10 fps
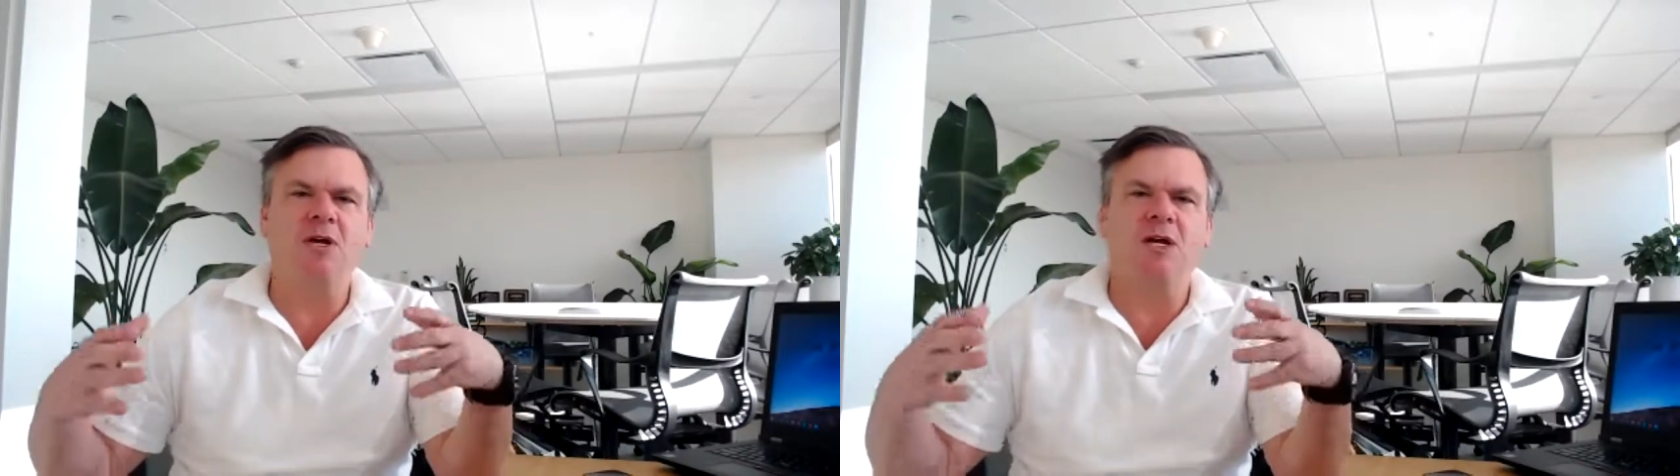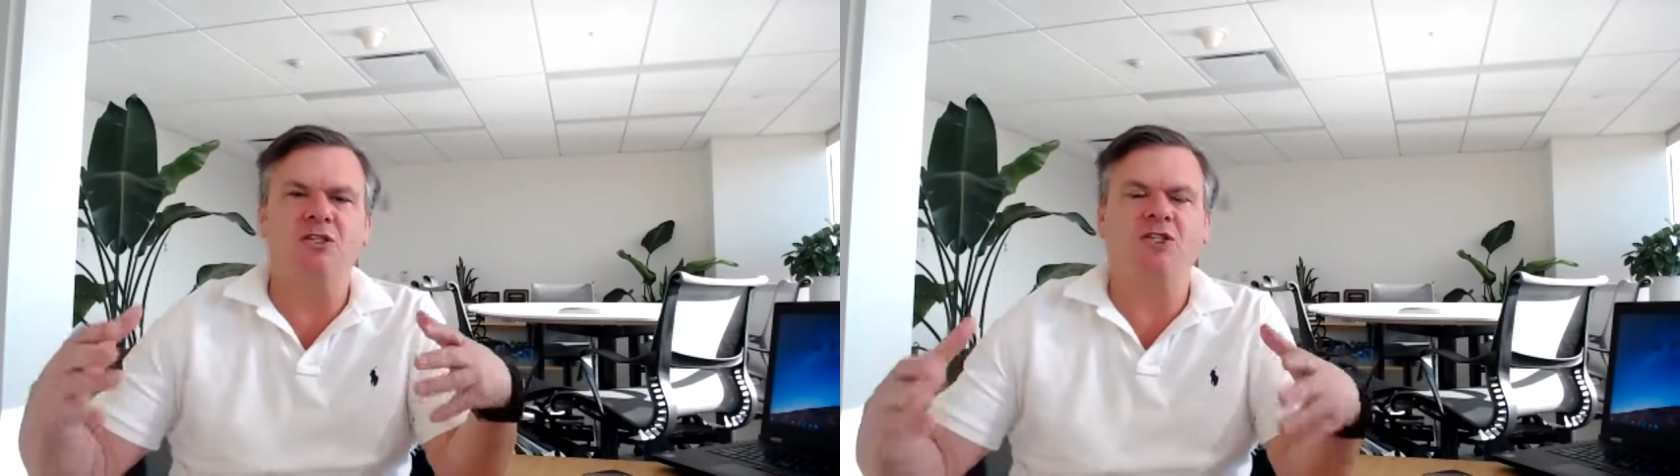
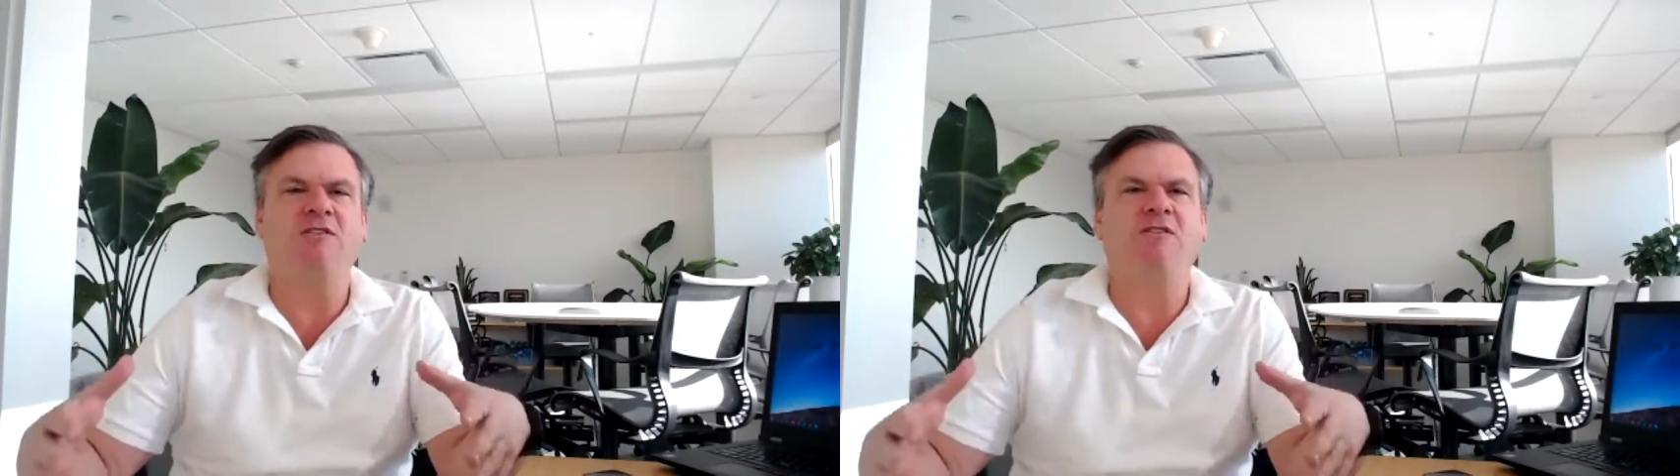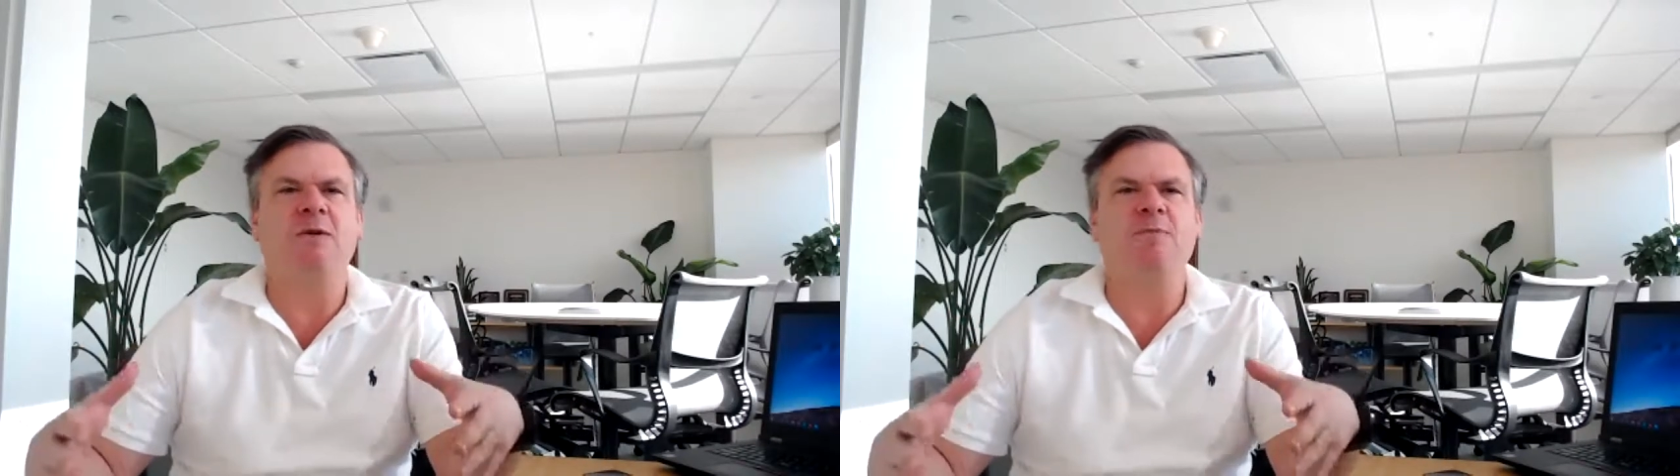
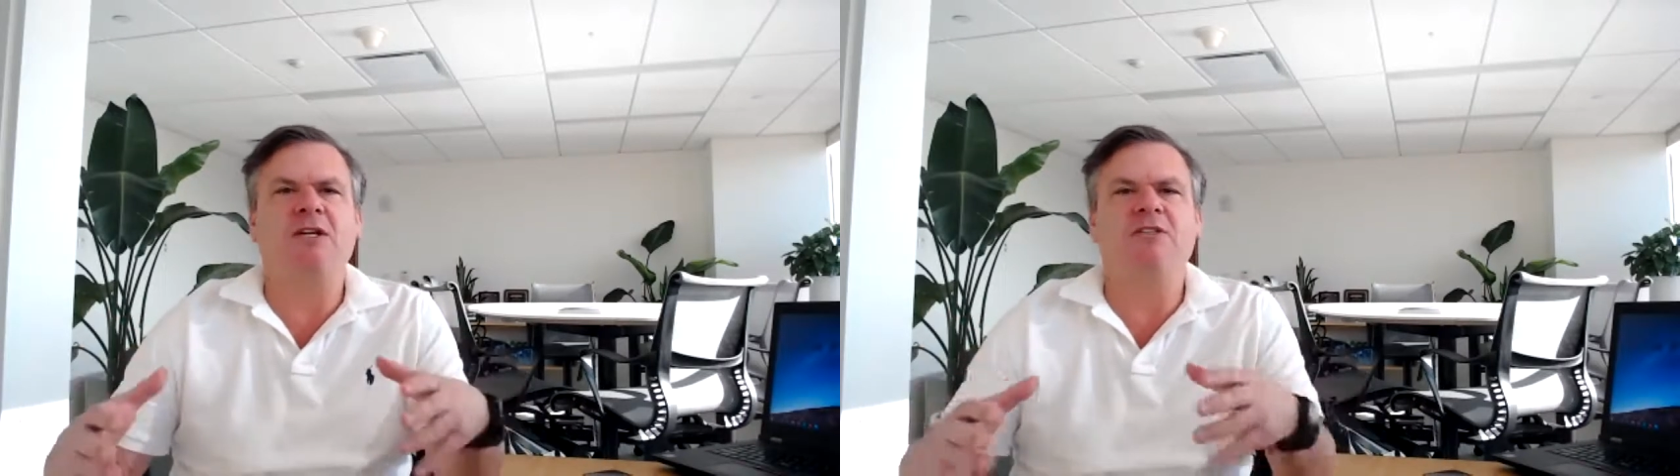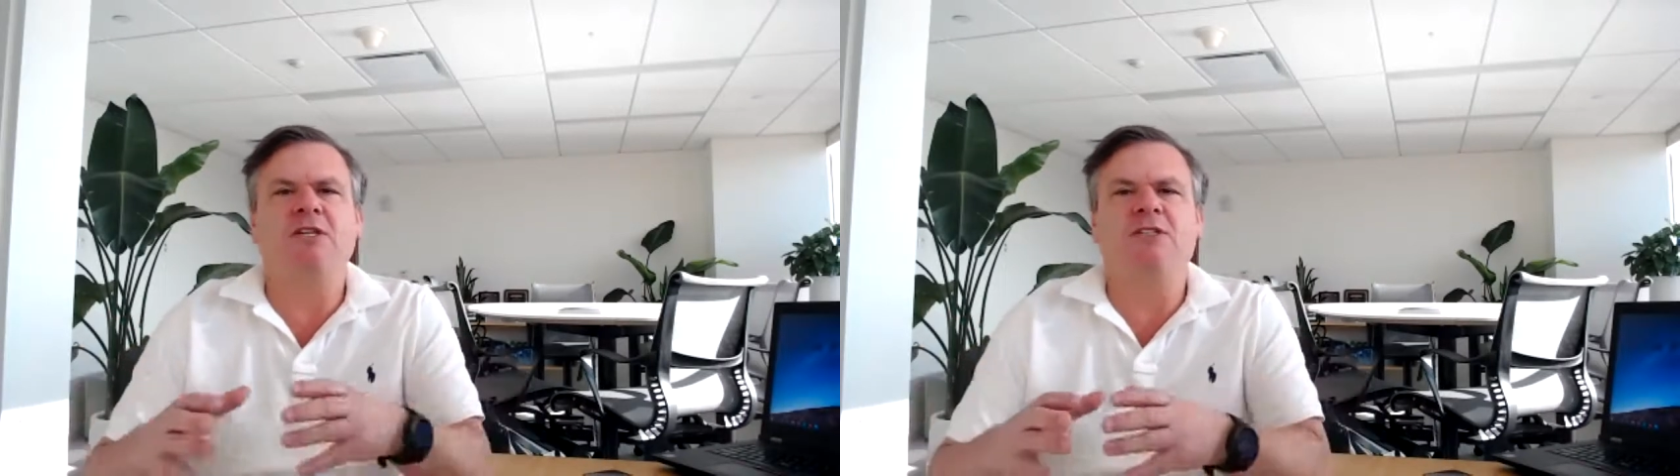achieving a
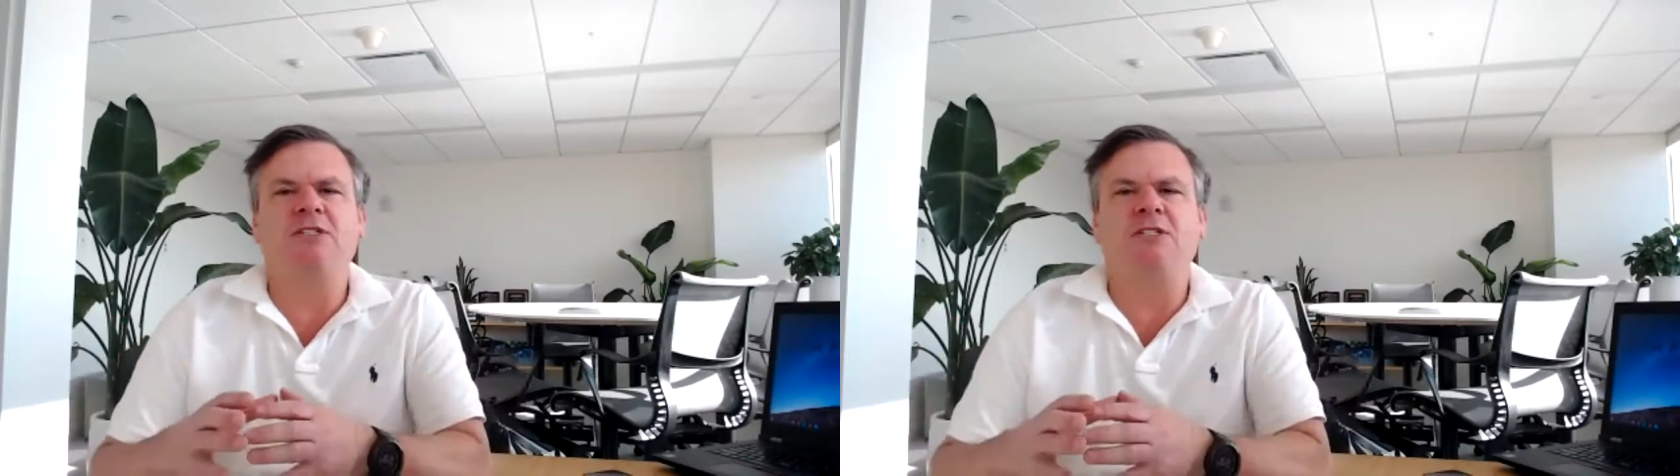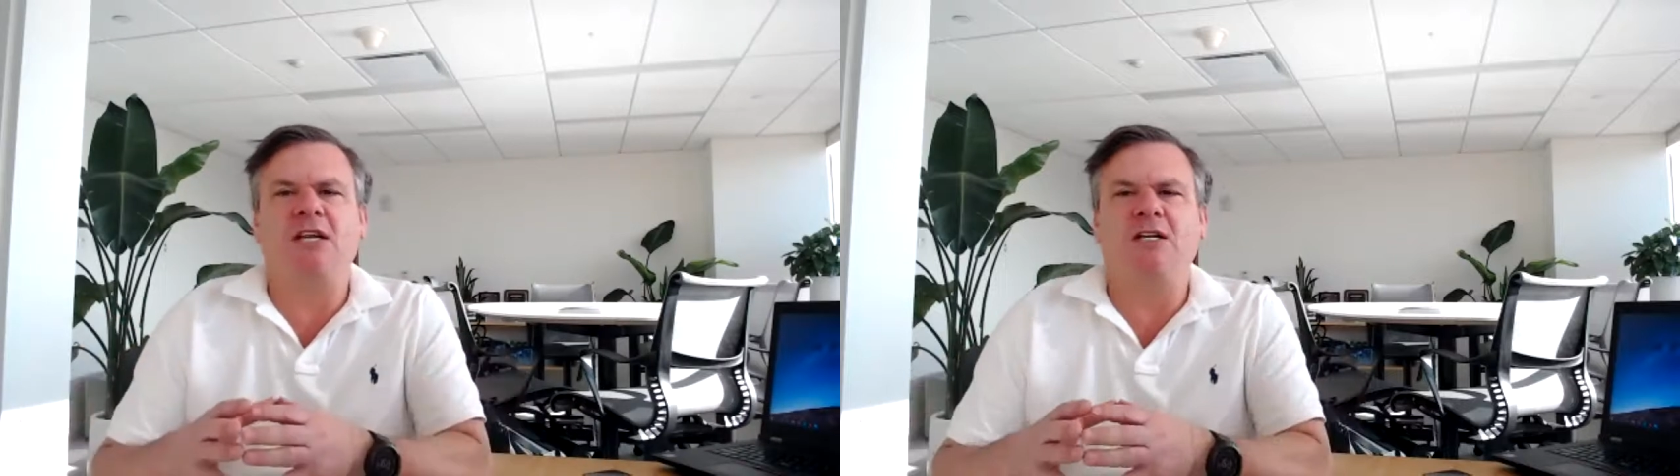better
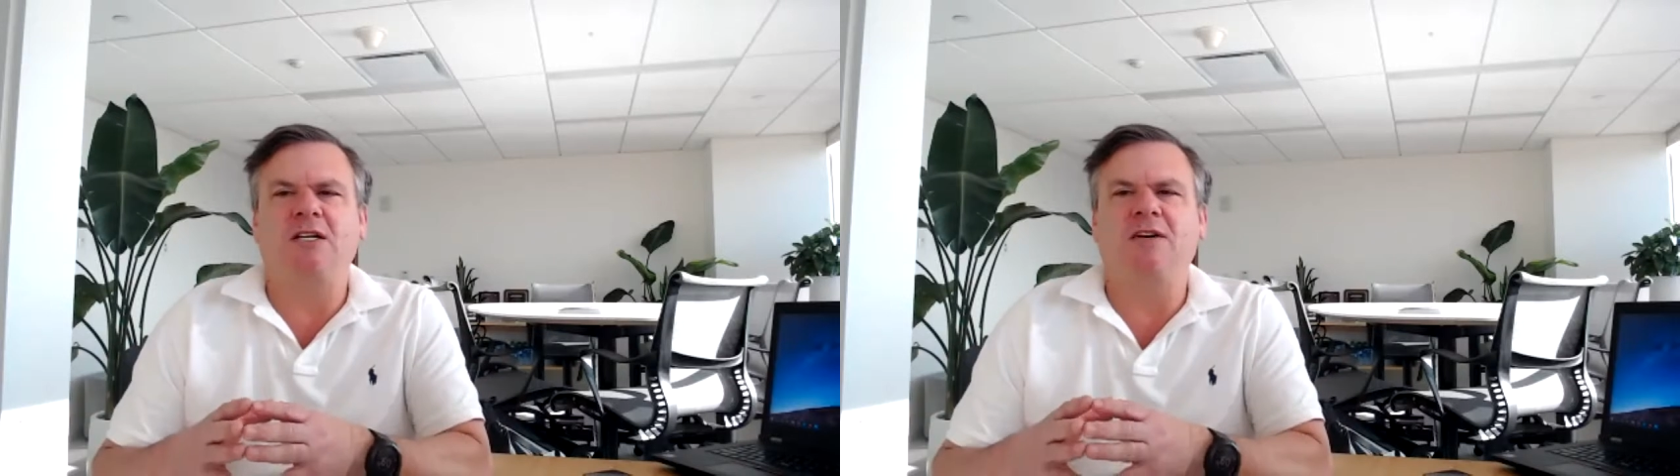understanding